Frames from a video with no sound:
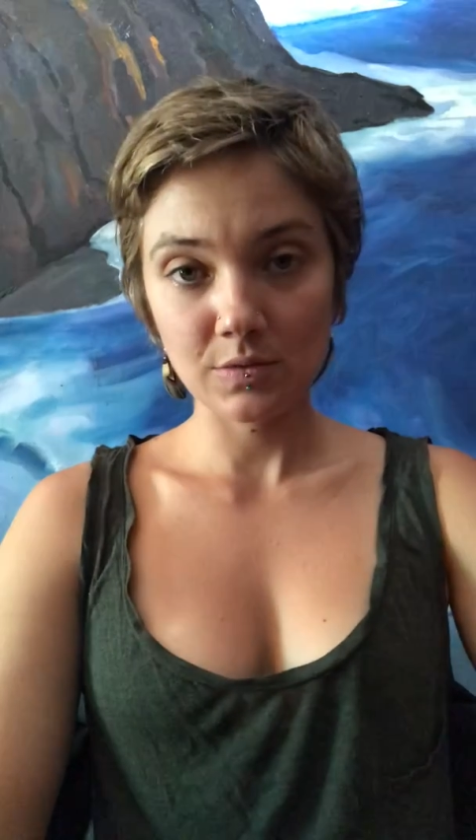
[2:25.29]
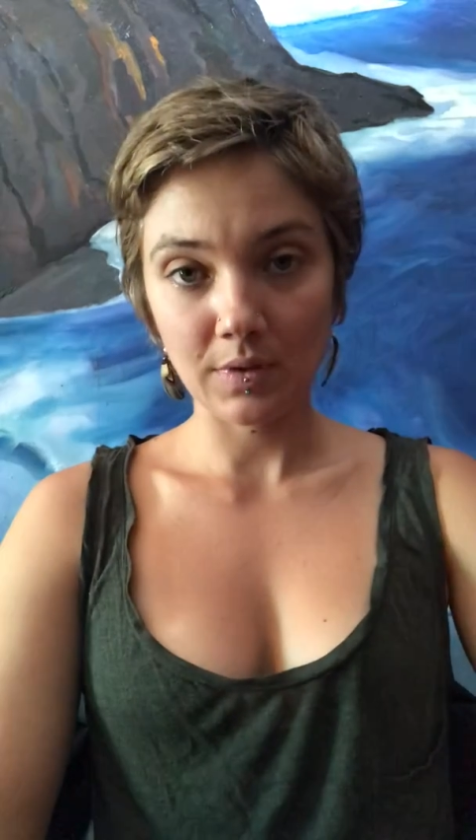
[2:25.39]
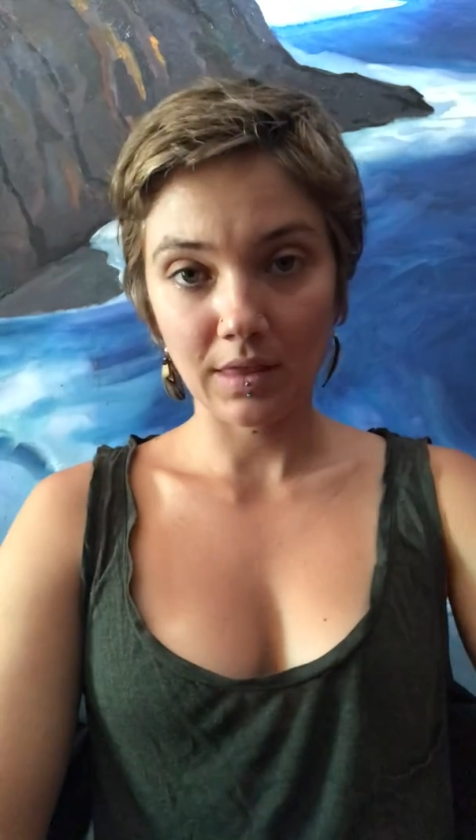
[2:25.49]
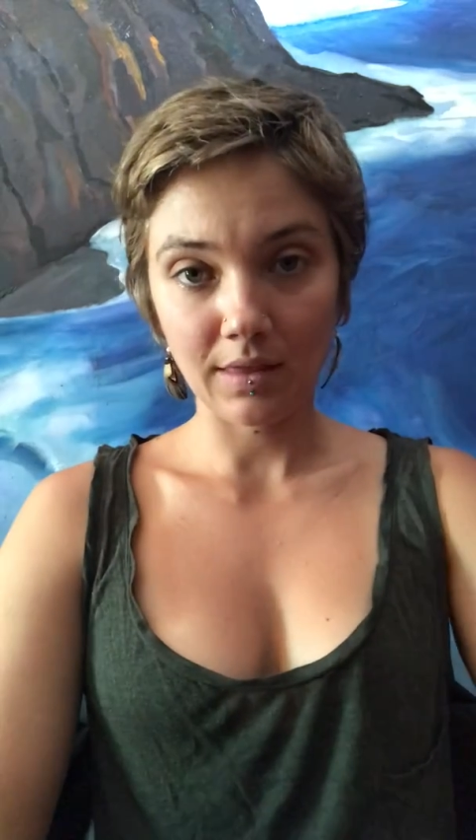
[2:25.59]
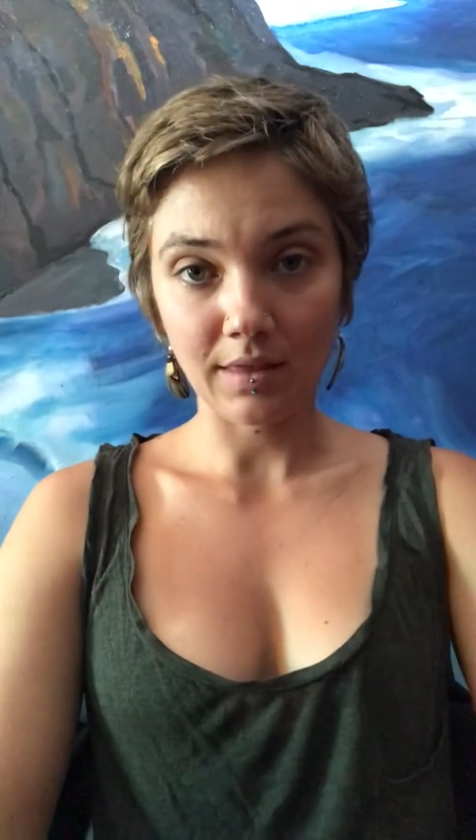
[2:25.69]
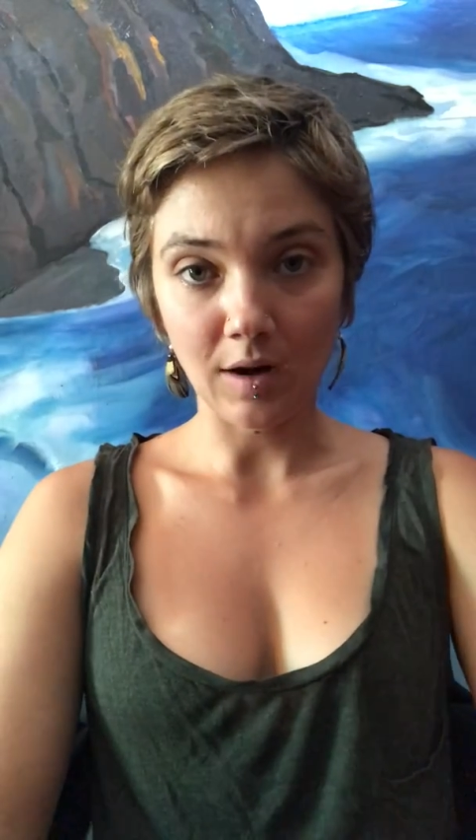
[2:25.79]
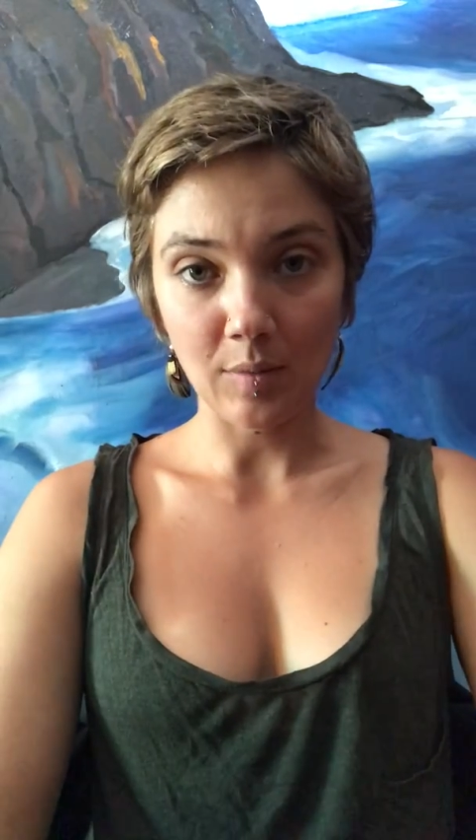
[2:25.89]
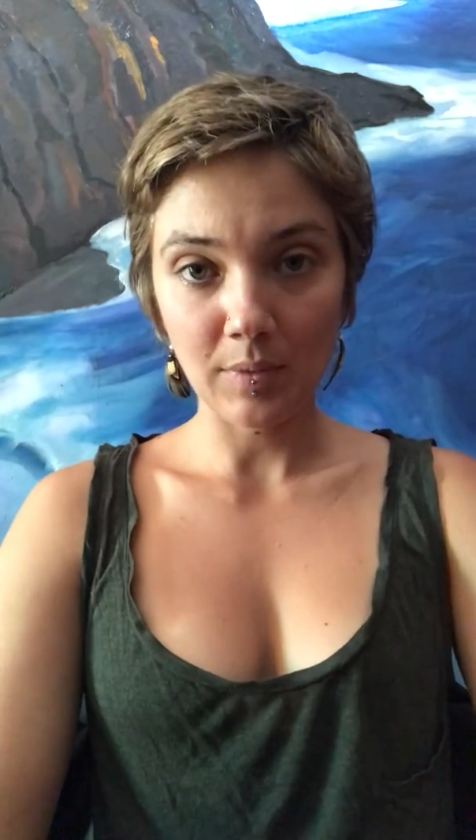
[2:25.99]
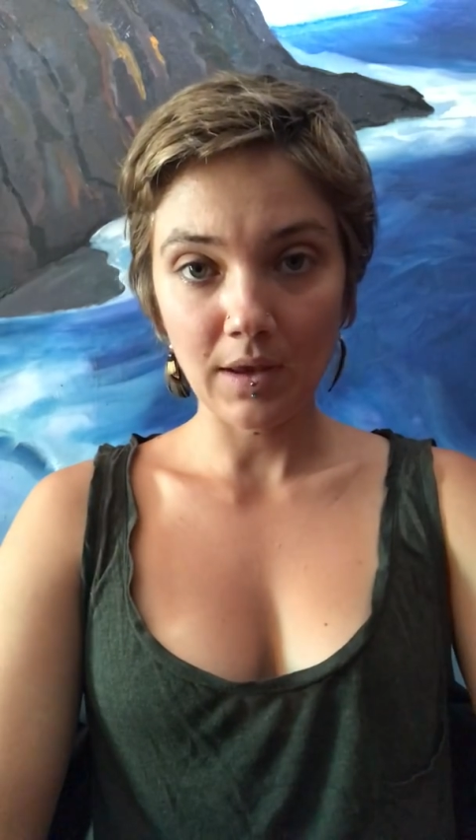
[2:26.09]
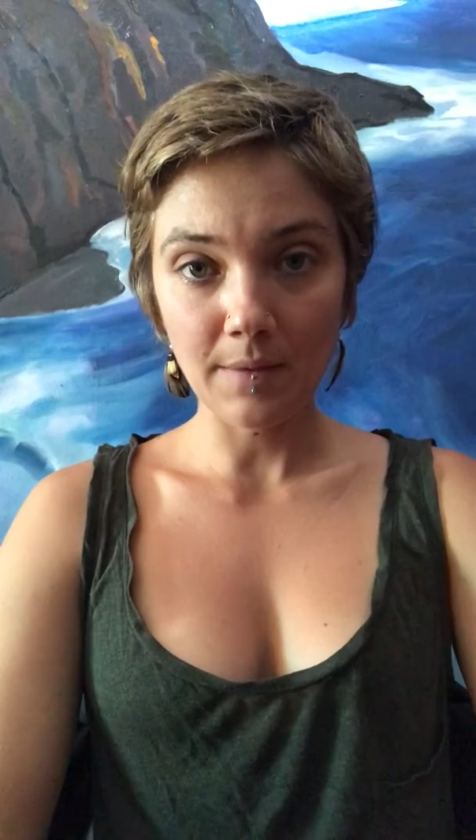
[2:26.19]
with the
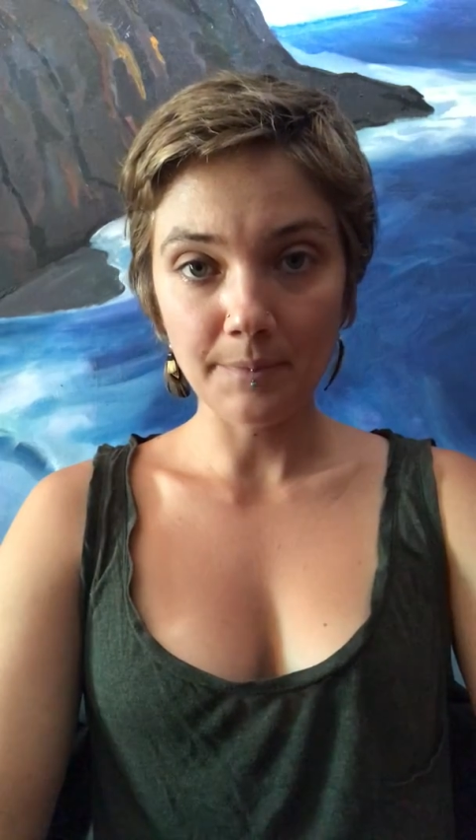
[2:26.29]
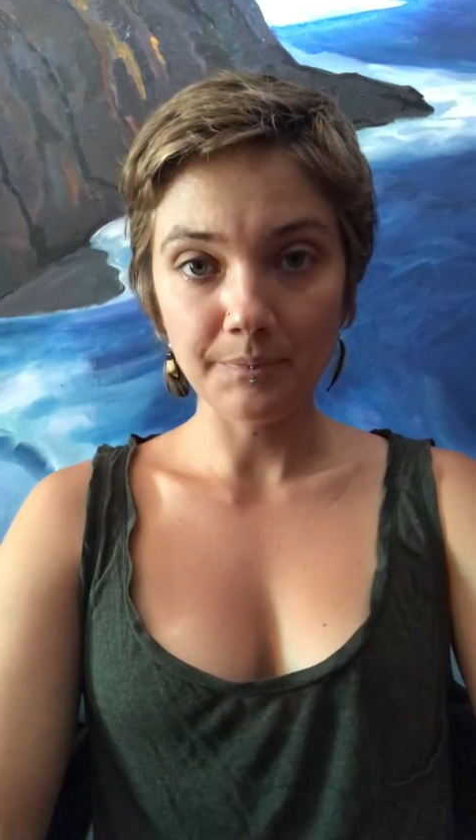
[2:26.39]
therapy,